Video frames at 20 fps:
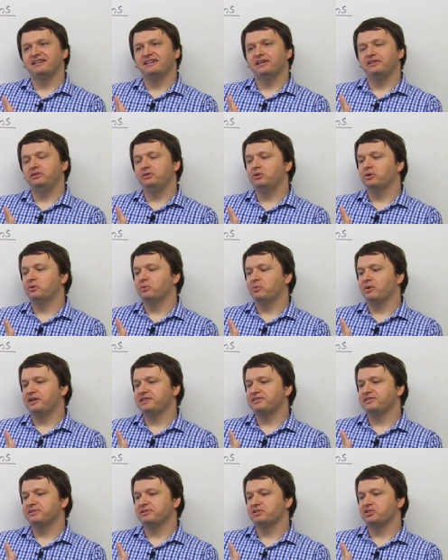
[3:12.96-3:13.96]
and you don't
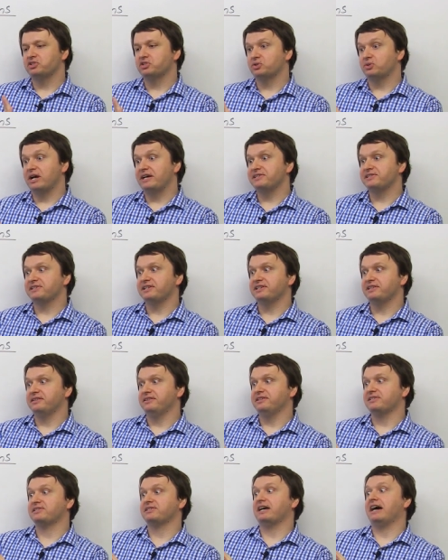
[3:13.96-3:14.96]
want to stress
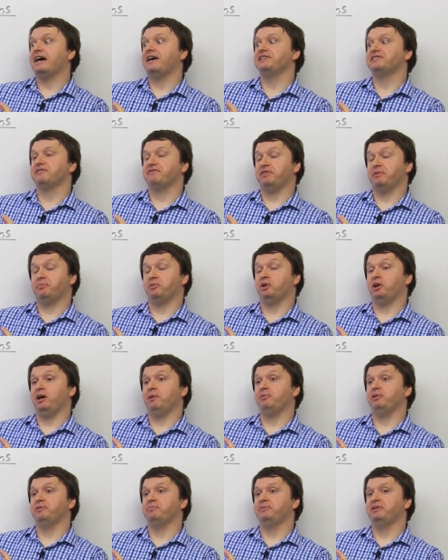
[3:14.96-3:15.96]
the size of the
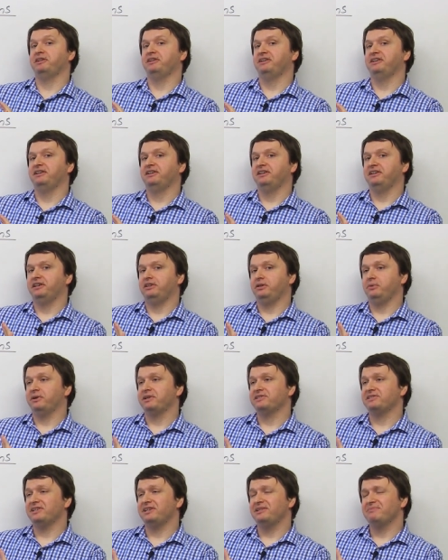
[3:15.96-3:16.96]
problem, and you want
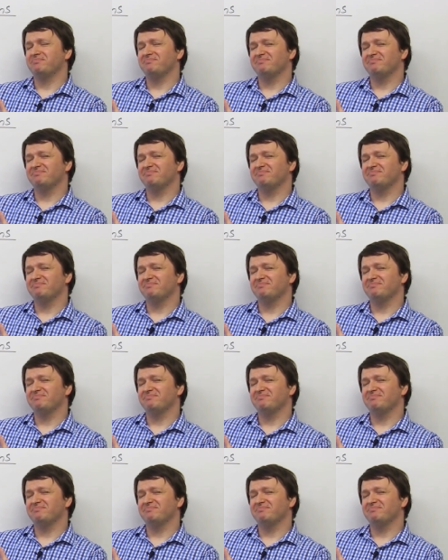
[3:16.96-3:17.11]
to say,